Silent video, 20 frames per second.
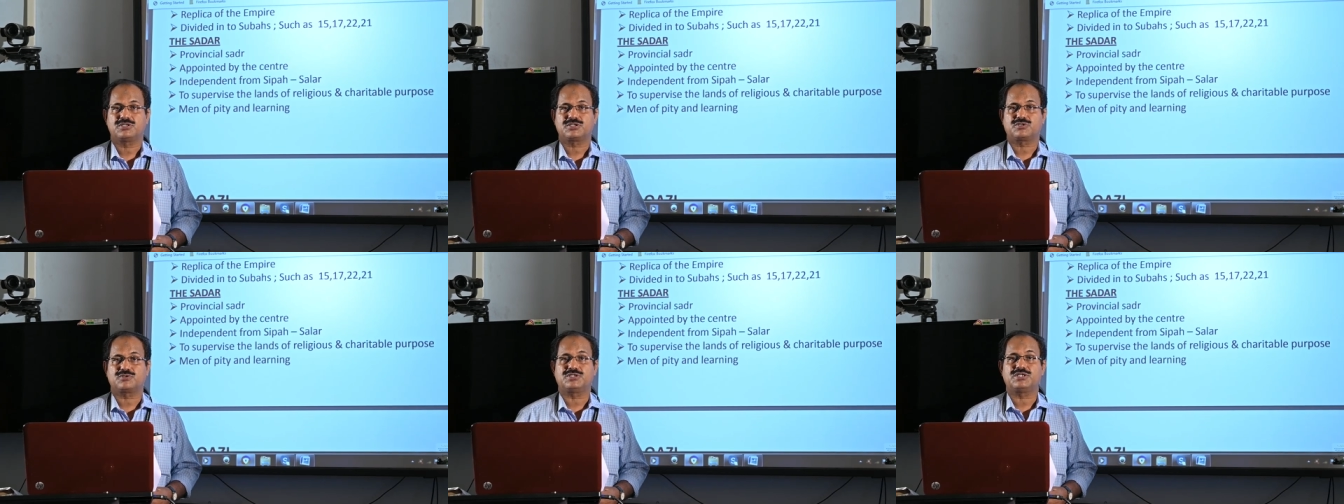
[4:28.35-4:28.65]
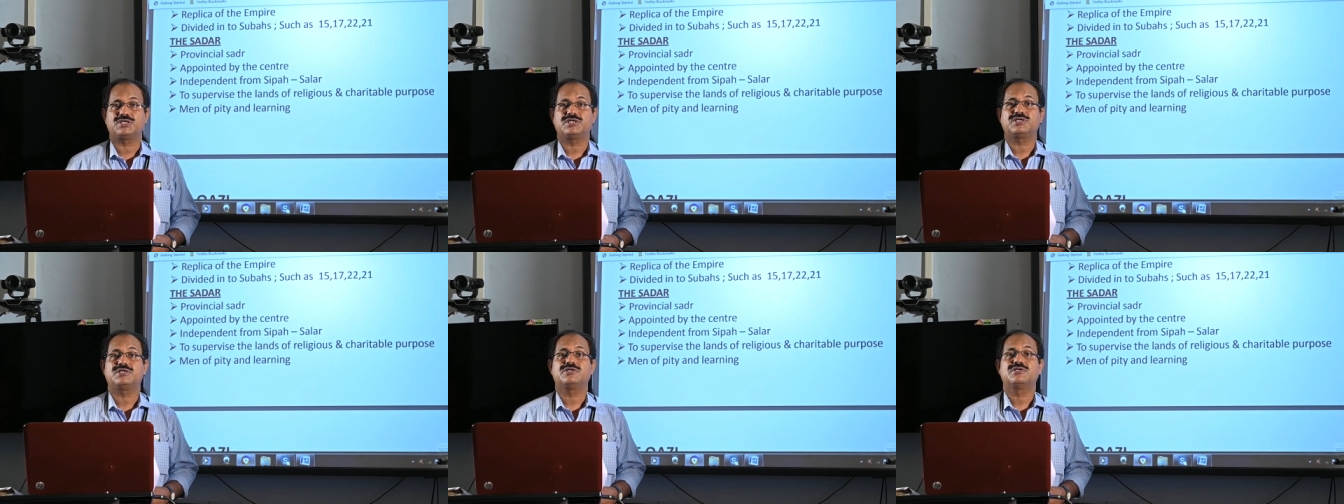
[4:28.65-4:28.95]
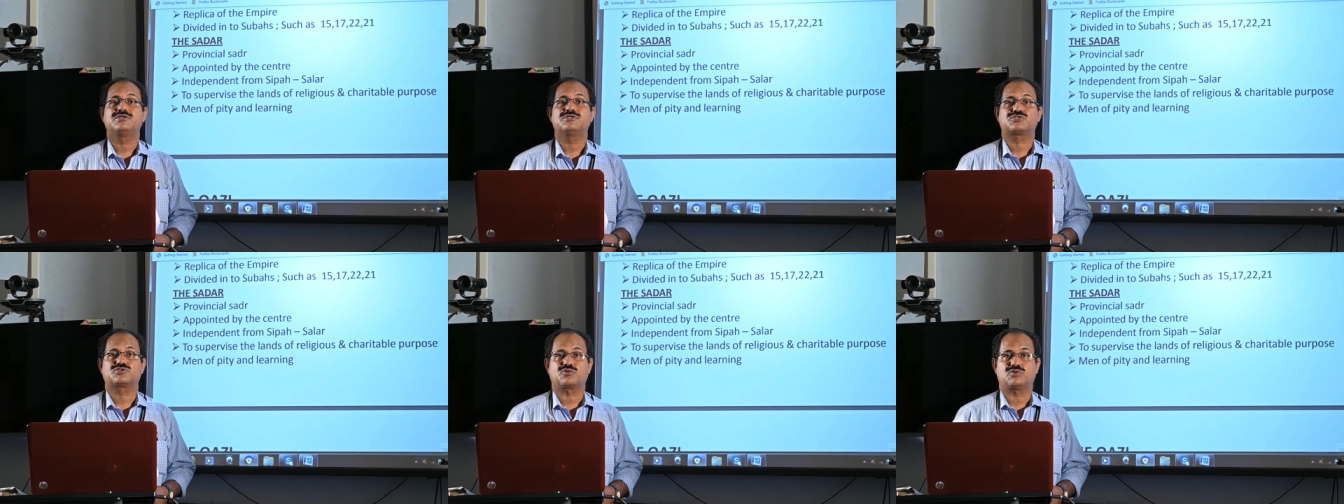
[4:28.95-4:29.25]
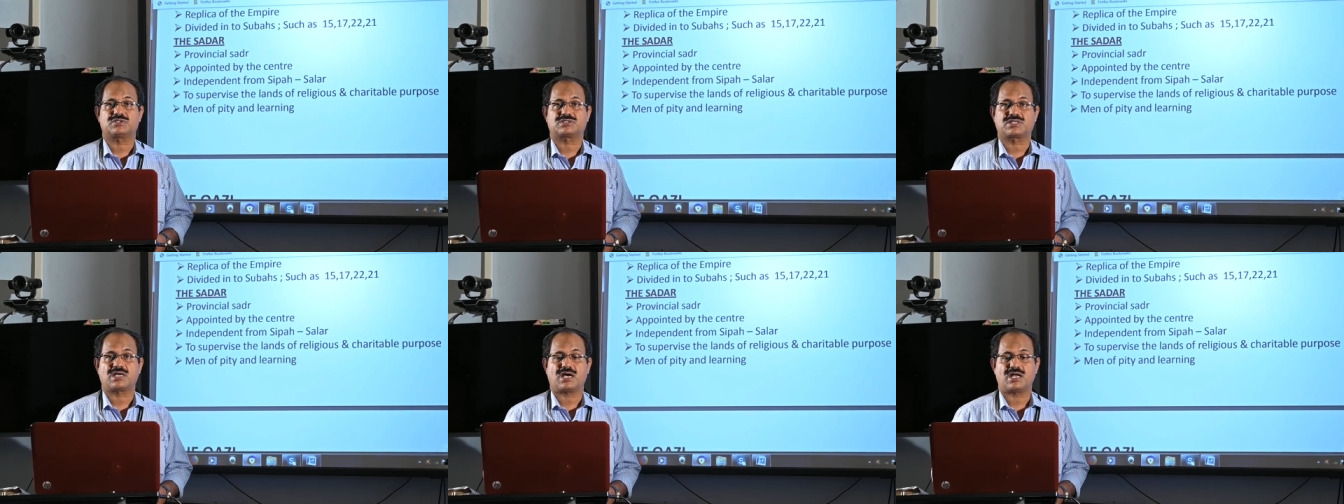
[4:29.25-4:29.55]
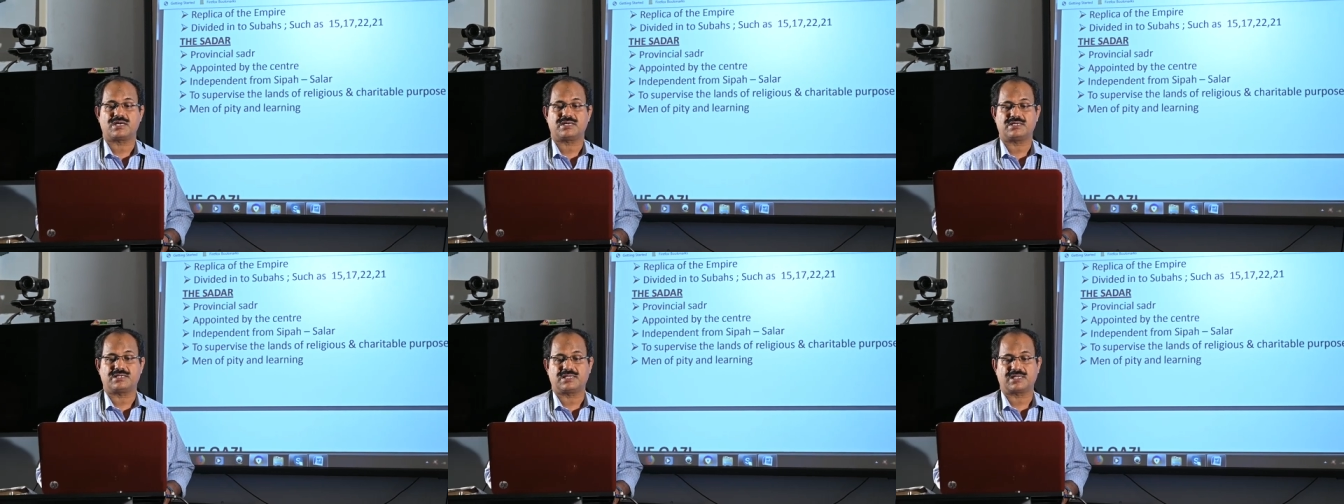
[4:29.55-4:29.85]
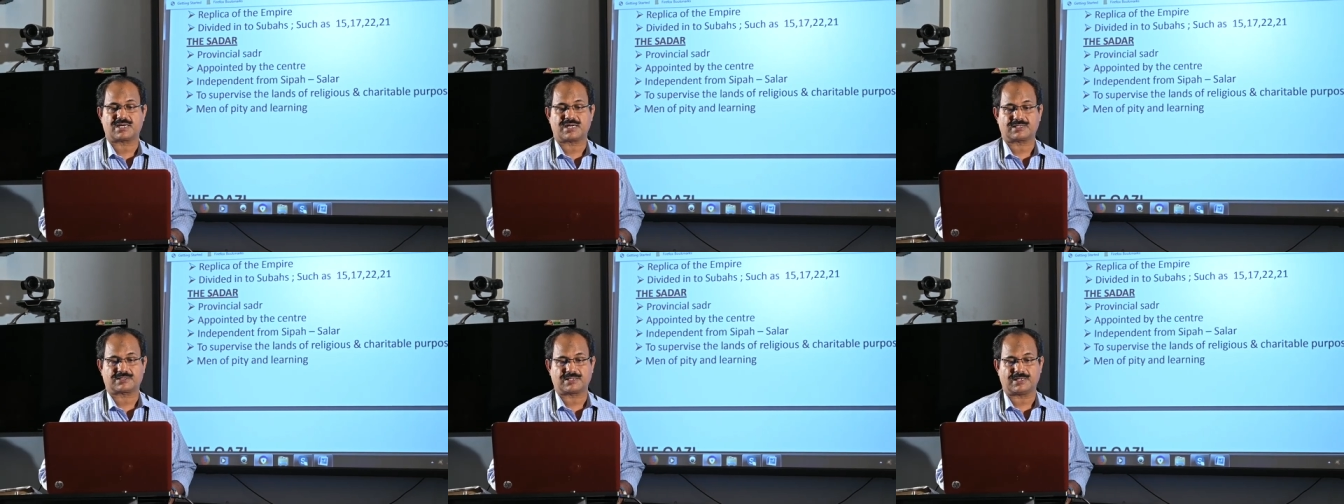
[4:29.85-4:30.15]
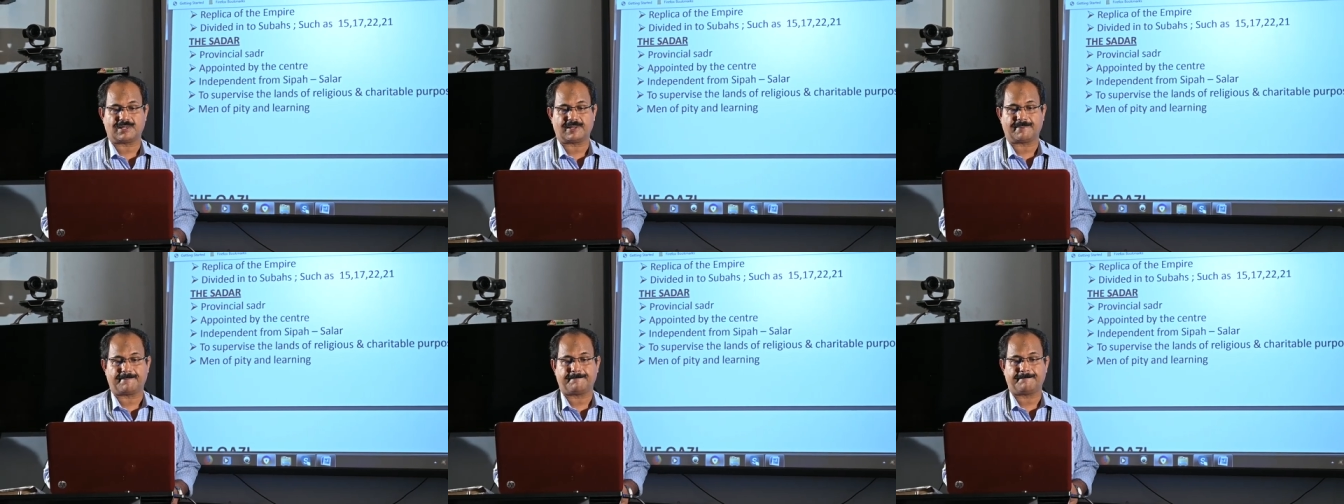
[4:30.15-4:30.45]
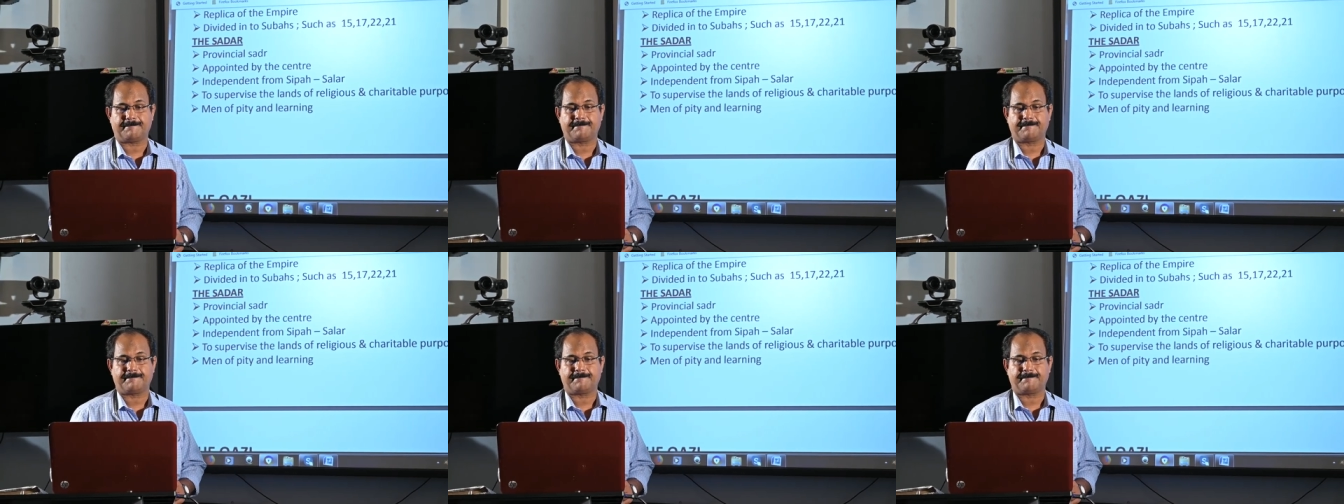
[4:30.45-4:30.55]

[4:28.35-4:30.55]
to the Sultan directly.